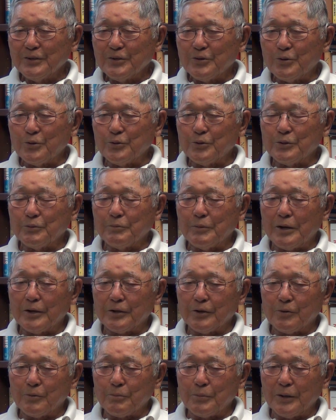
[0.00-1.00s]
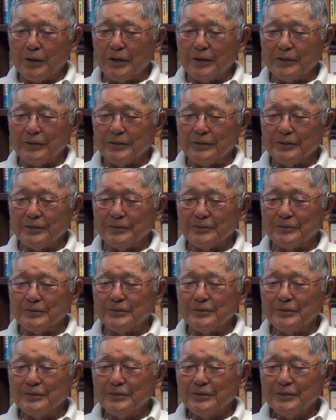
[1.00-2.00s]
heard about our plight, and
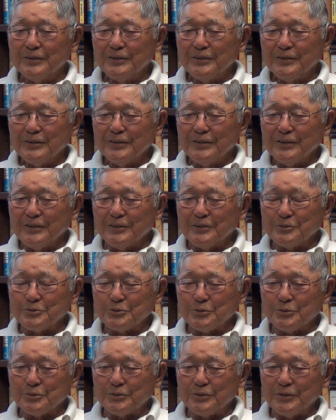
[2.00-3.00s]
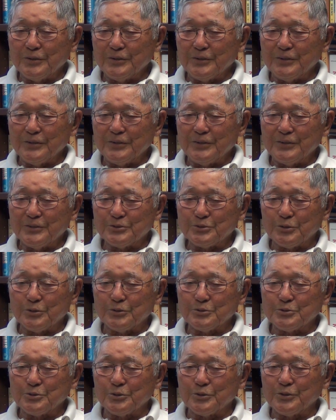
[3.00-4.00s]
so they
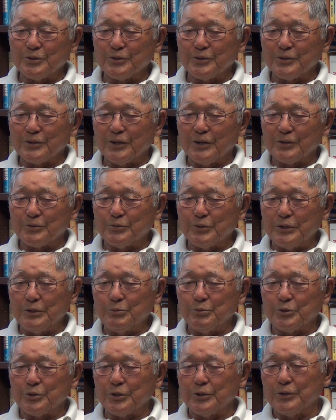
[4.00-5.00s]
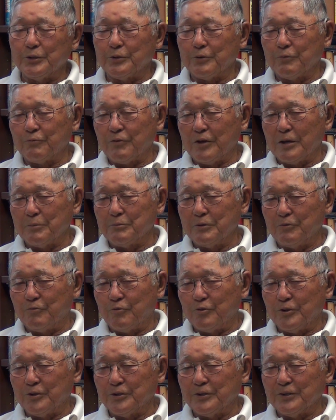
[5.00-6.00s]
sort of agreed with another family
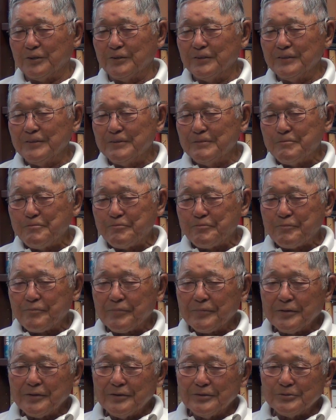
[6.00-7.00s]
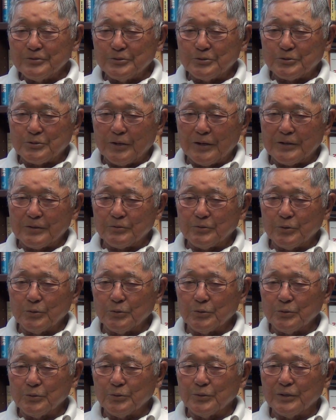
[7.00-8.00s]
friend to try to
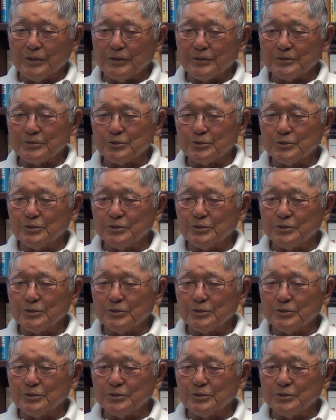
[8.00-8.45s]
grow